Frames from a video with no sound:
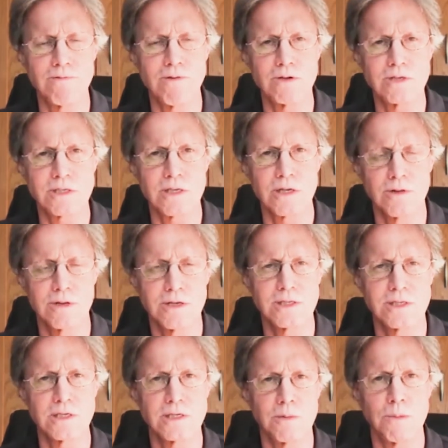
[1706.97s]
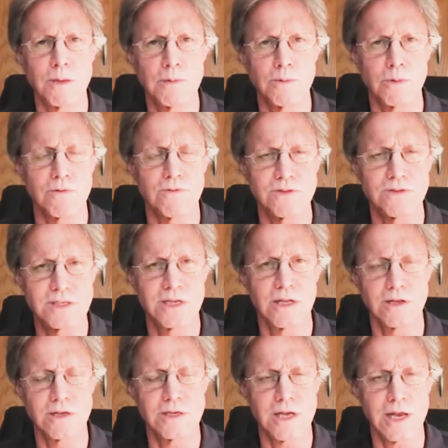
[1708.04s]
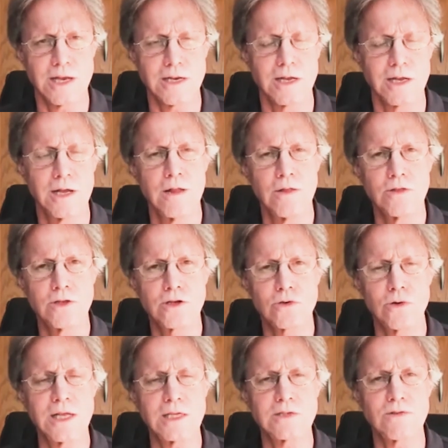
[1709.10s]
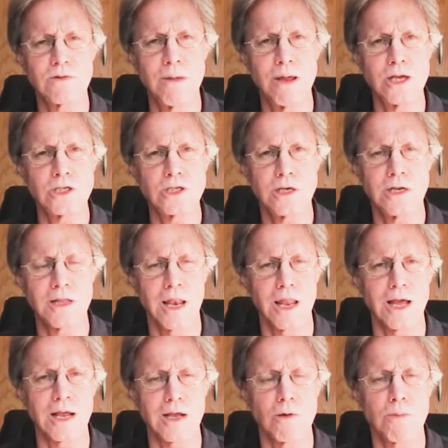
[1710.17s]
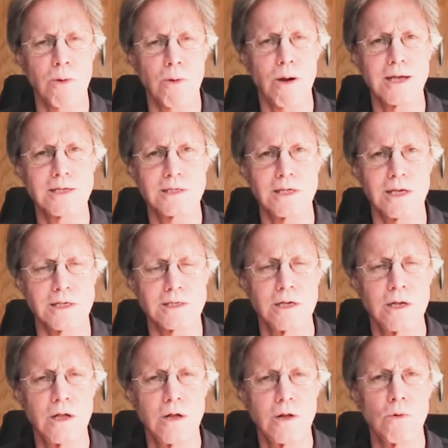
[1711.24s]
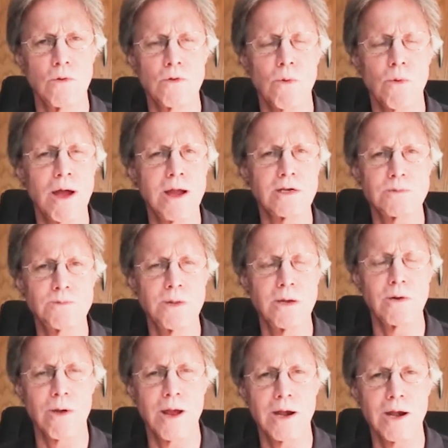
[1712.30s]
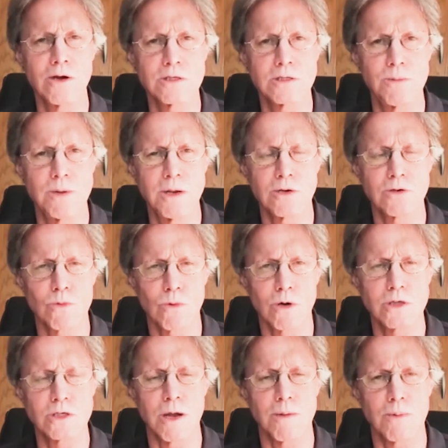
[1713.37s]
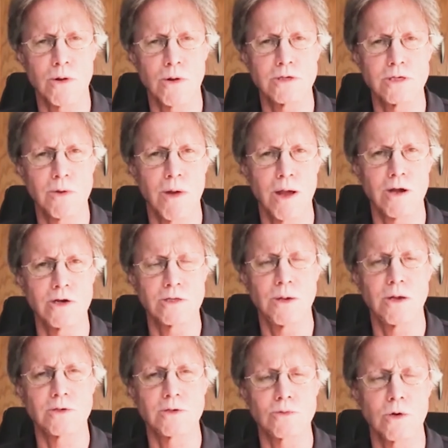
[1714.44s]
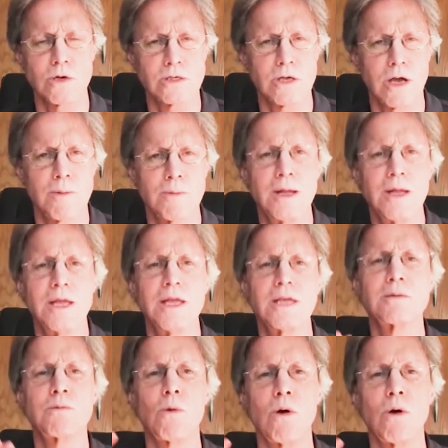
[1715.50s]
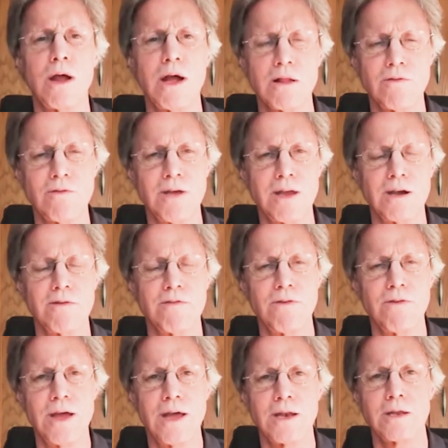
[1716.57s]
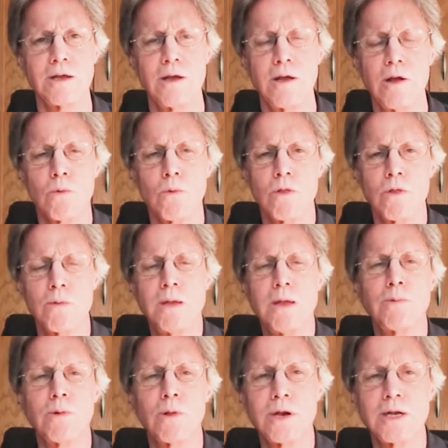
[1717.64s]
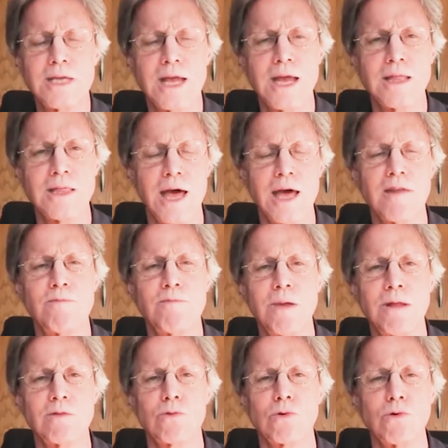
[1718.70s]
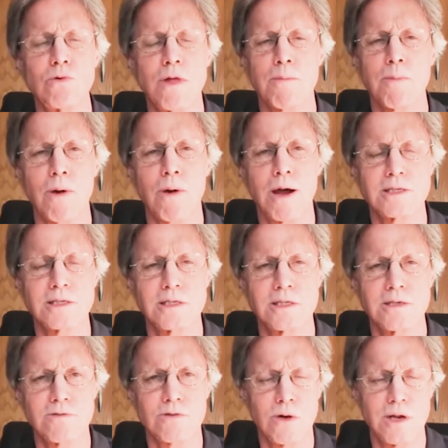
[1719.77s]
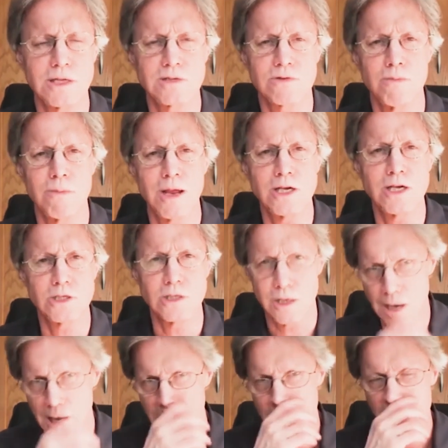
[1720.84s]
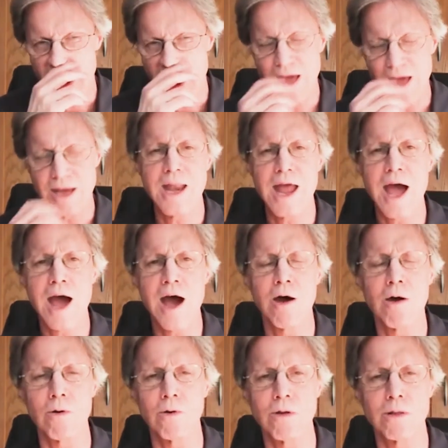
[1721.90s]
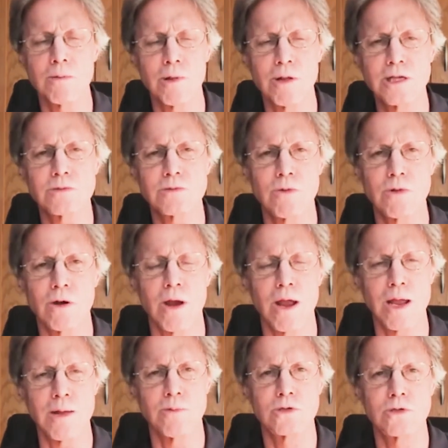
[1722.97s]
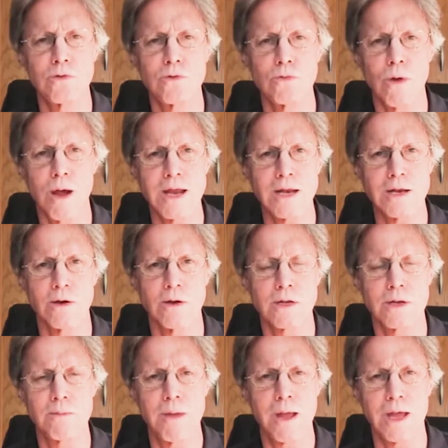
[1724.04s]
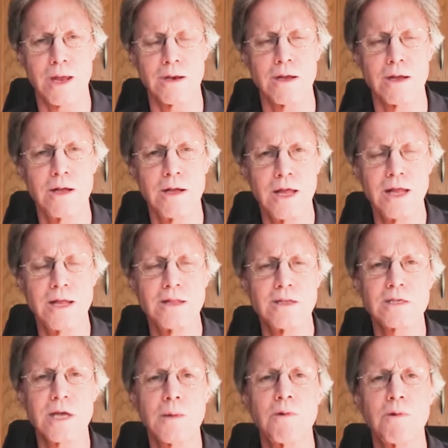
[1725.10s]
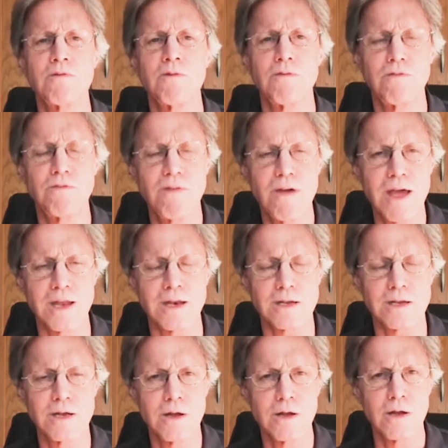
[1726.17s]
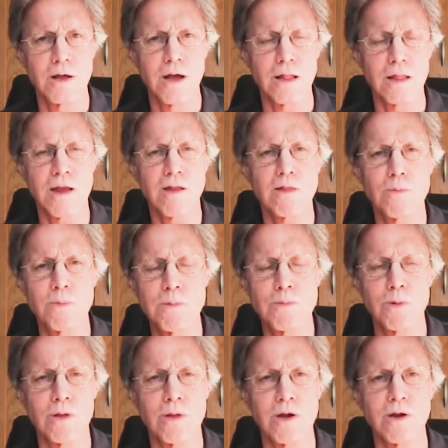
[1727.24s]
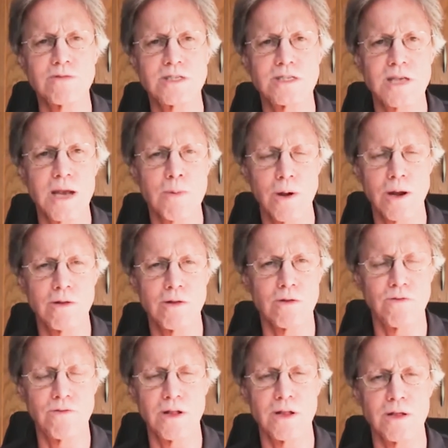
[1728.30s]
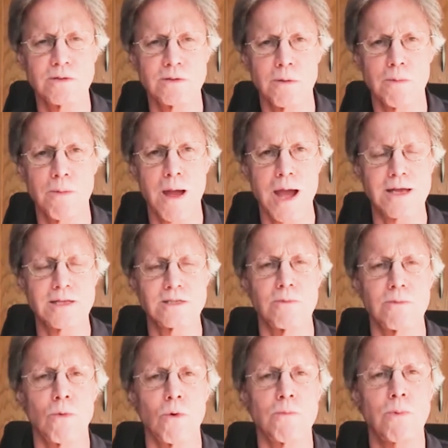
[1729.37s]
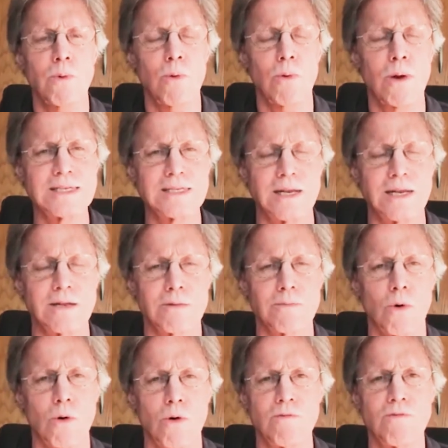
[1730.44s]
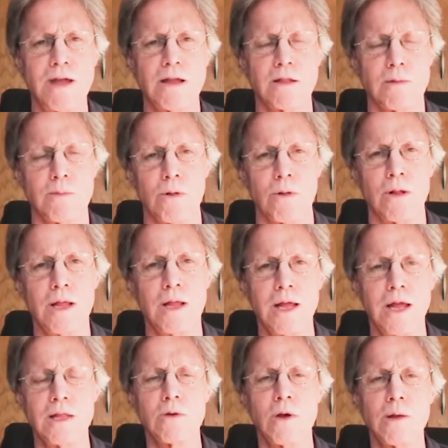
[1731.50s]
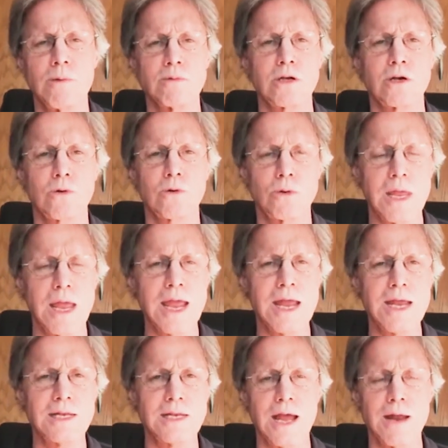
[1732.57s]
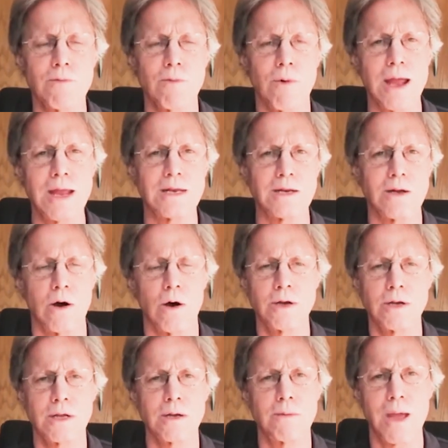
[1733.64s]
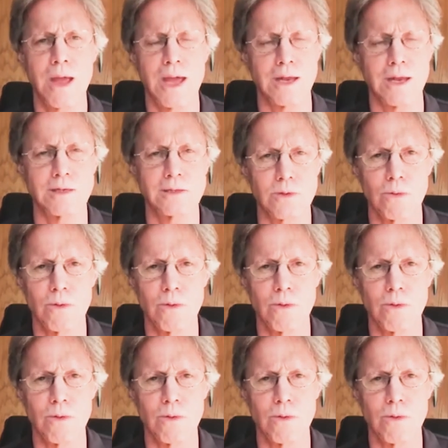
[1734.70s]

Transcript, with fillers: I'm very skilled at assisting people to facilitate the transformation in the let go process. Well, the writer, speed, writer speakers workshop, protege writer speakers workshop, is a more elevated event or the people that attend that have been through that process of transformation and now are in the place where they're able to write on command. In this type of event, a lot of the people there have separated their feelings from the past. They're more present, they're more available, and they're able to create and write on command.